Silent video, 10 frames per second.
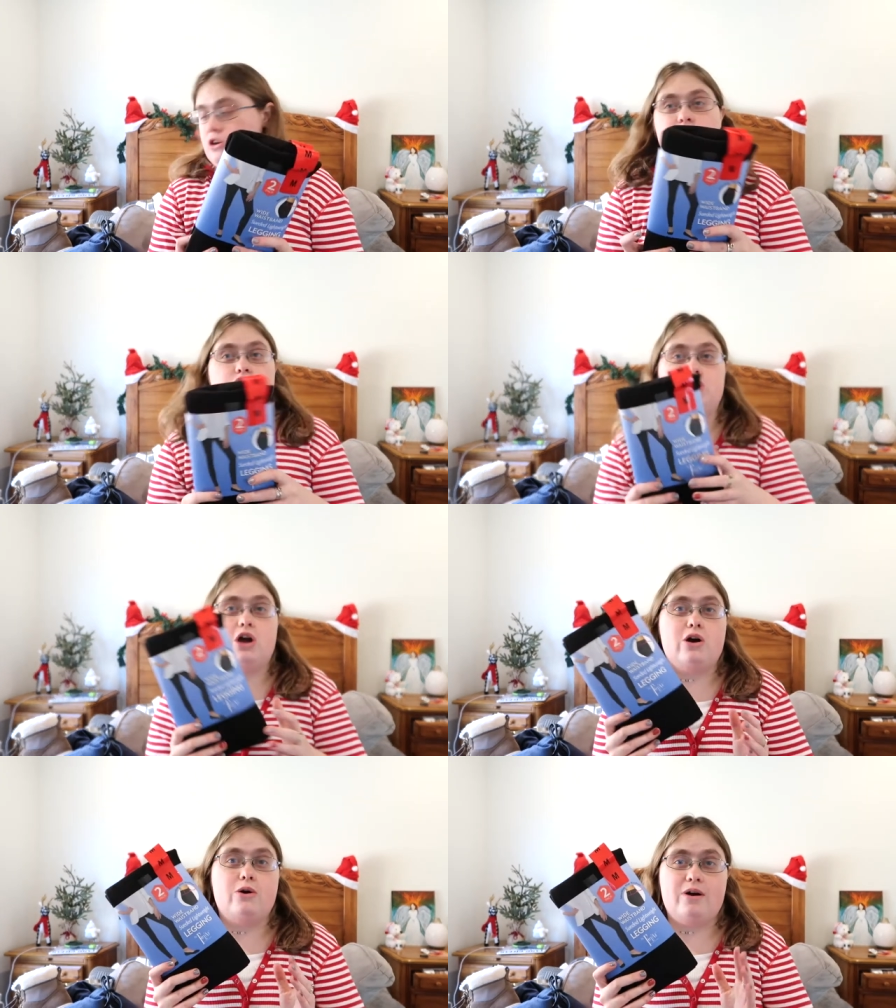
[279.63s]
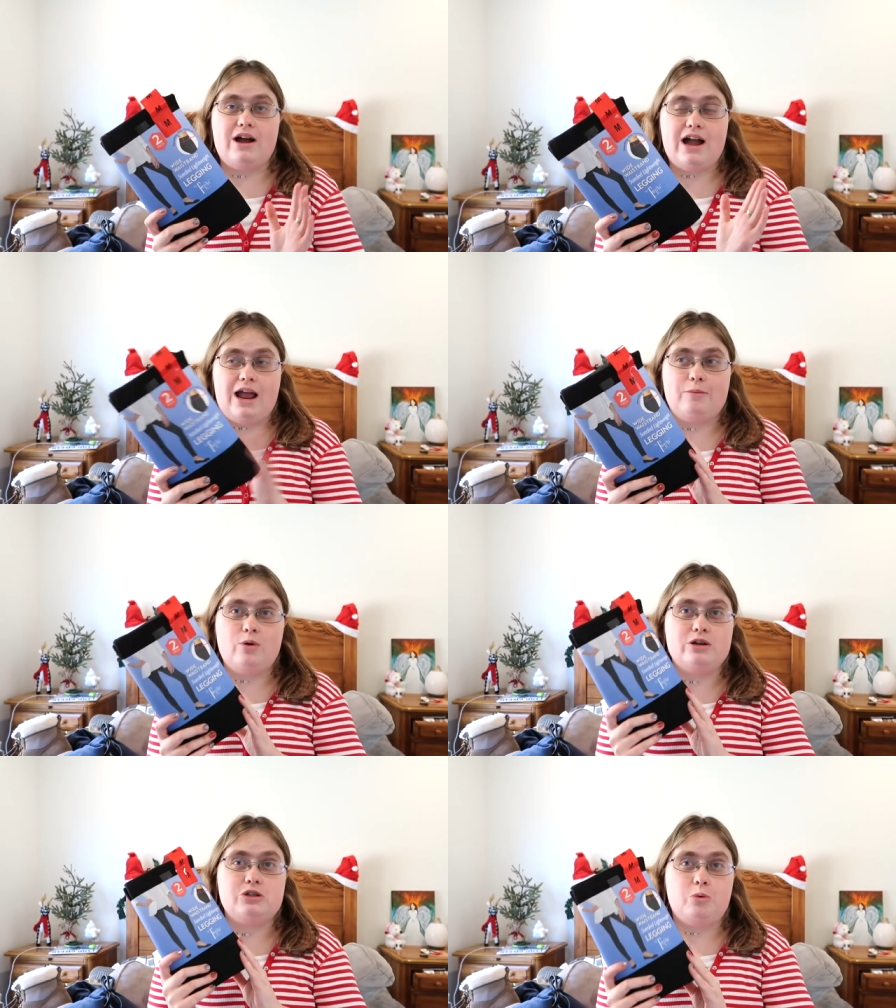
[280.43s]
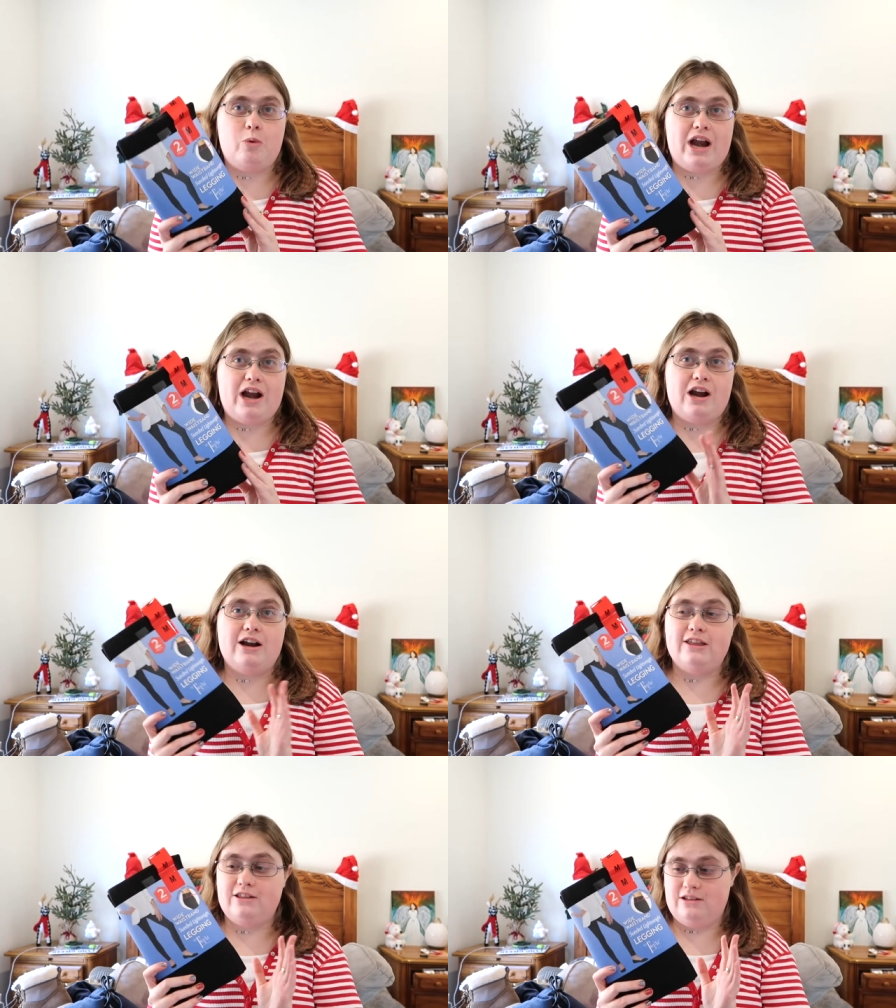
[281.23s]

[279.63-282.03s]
So I'm going to wear